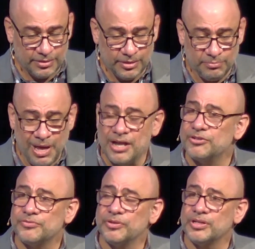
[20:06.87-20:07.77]
It
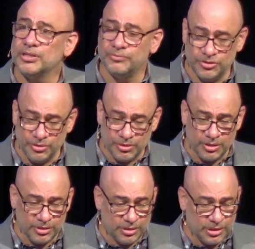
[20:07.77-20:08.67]
matters for a king of Judah.
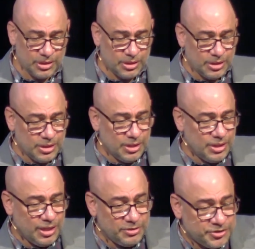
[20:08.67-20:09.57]

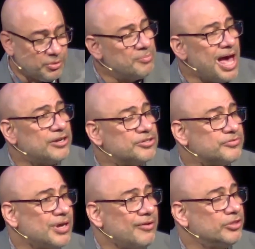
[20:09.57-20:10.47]
That's what matters
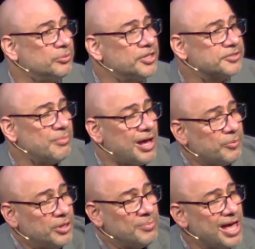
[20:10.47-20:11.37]
for everyone. It's ma-
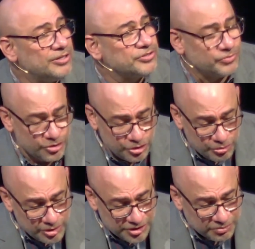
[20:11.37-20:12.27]
what matters for
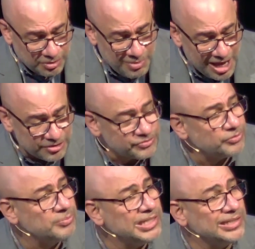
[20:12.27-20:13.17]
you, and it's what matters for
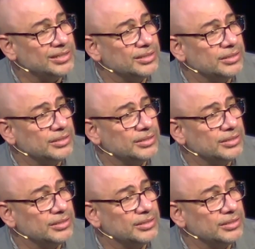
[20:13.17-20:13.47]
me.